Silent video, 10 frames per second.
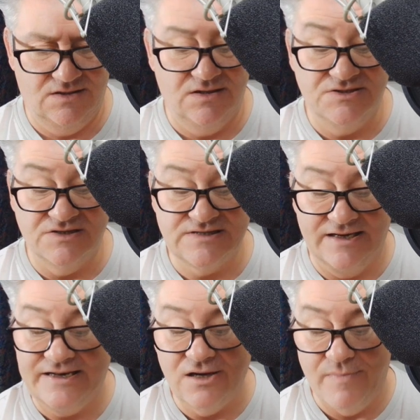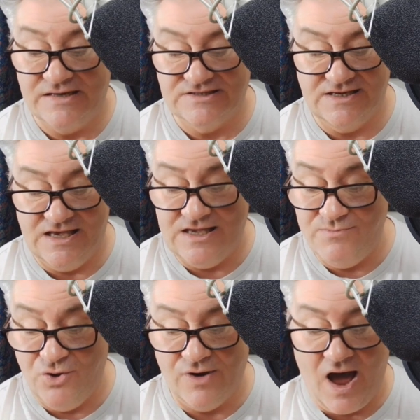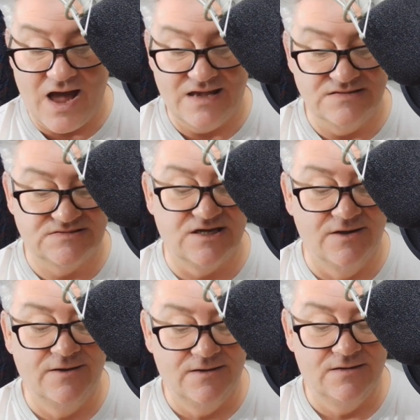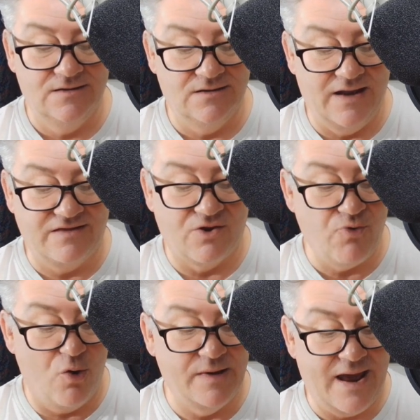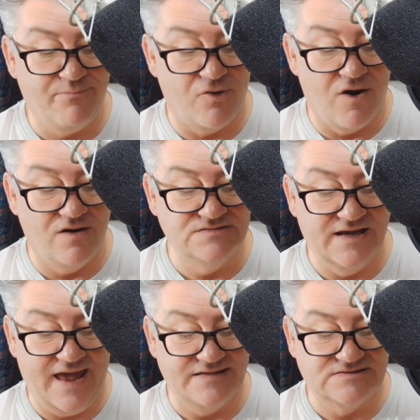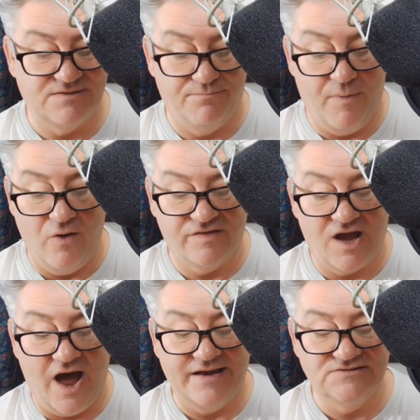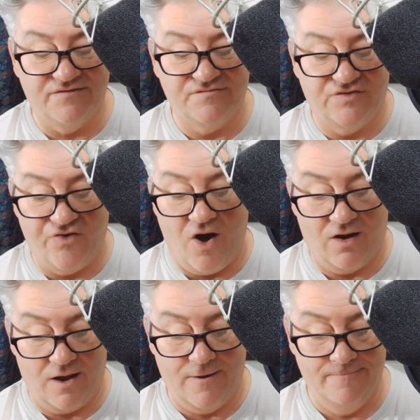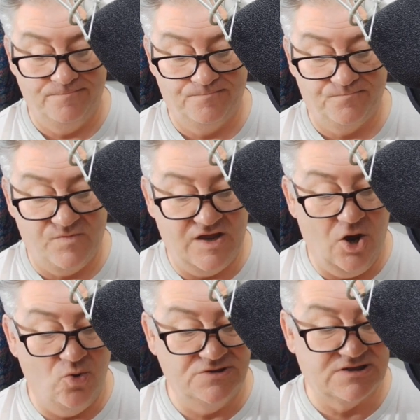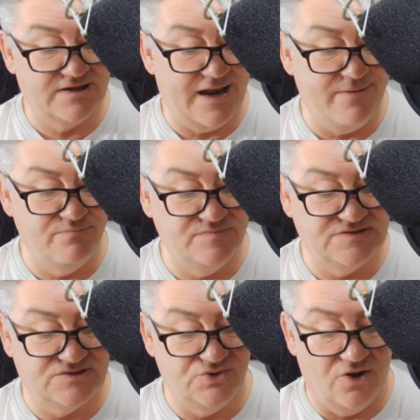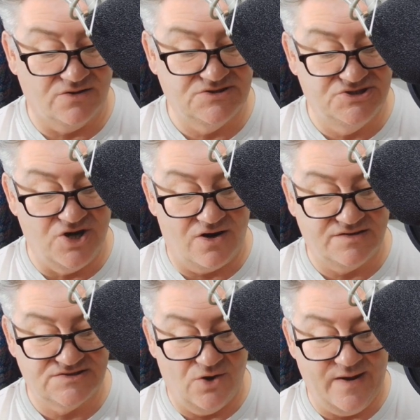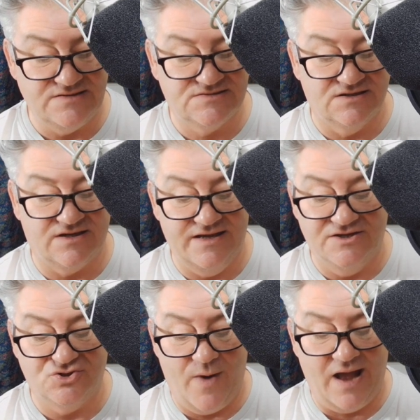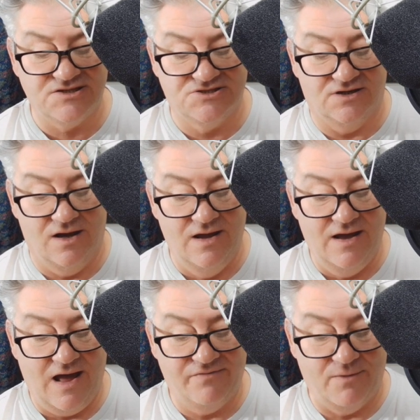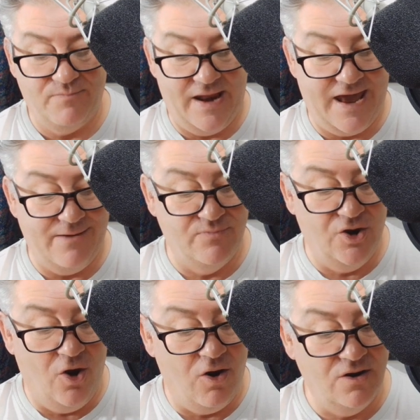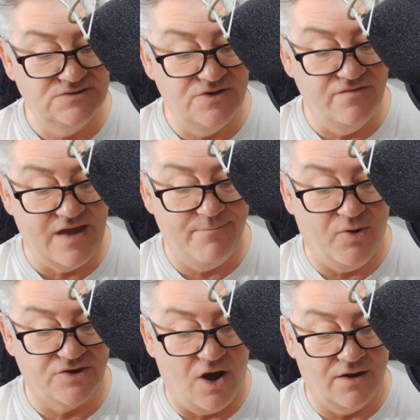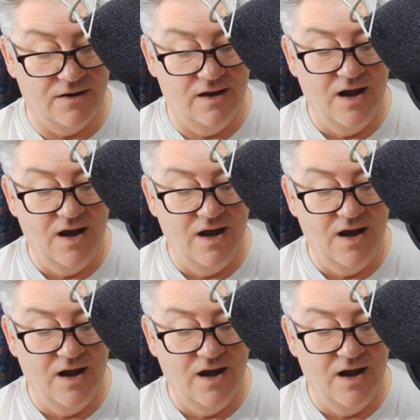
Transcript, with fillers: just a little bit immunized, like the Roman emperors against both kinds of drug. The old limbs do not jerk so instantly into action at the blame, nor do they put on